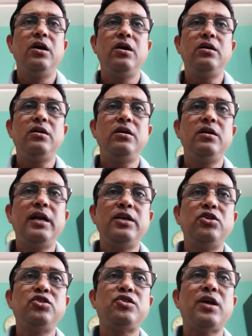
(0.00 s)
let
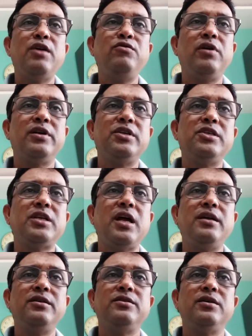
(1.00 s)
us try to
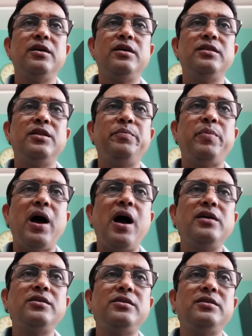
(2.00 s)
understand the
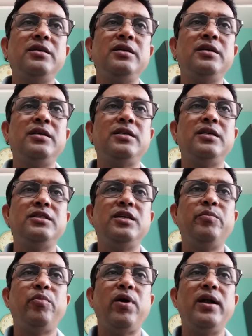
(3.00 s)
first
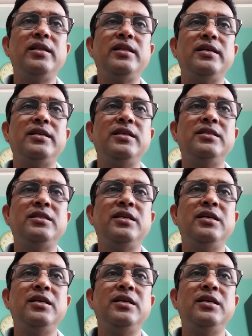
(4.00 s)
teaching point, that is